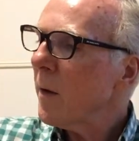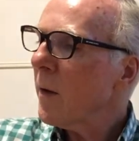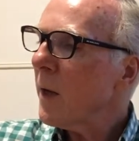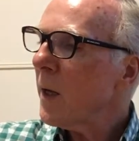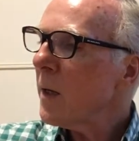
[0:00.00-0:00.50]

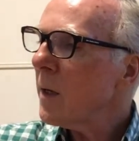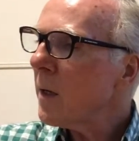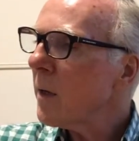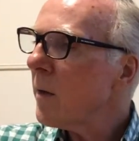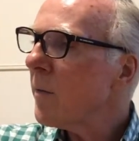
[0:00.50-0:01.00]

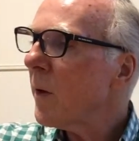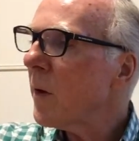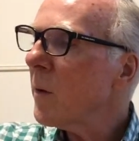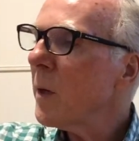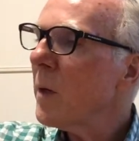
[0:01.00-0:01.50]
then the
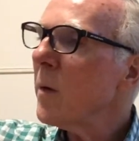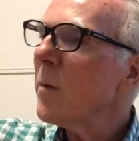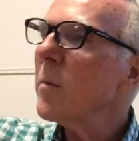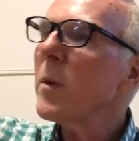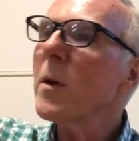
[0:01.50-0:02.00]
following
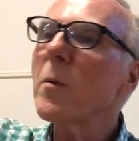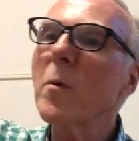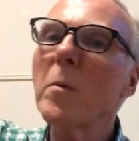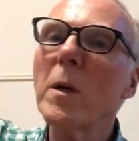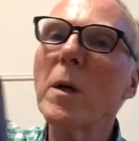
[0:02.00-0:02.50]
beer
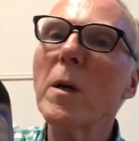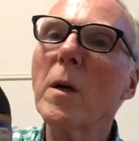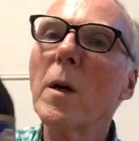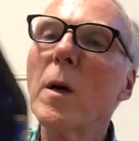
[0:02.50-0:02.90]
will be